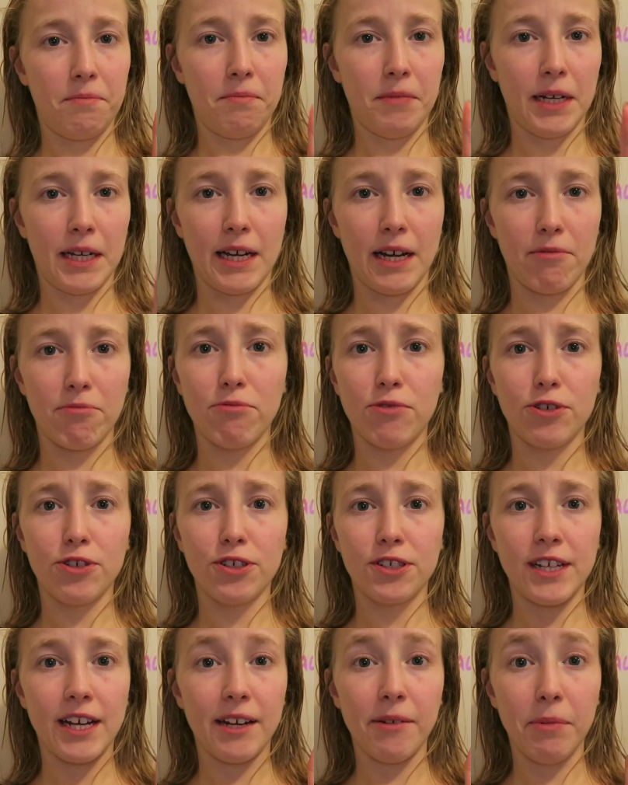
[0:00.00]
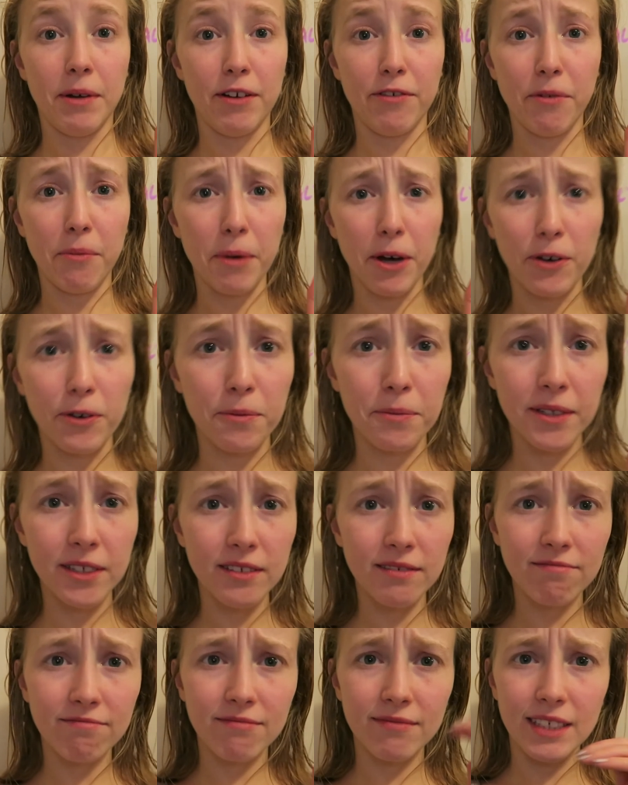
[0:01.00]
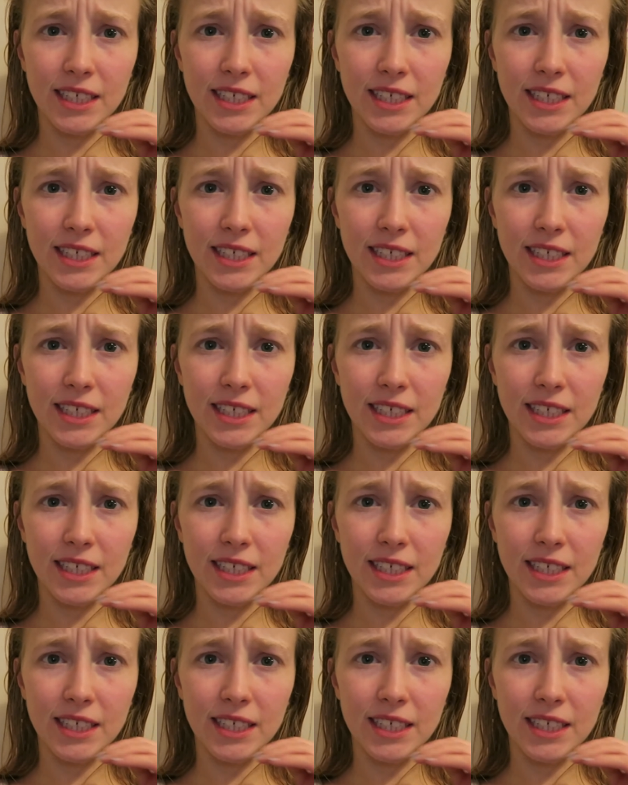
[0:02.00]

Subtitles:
My camera just had a bit of a moment.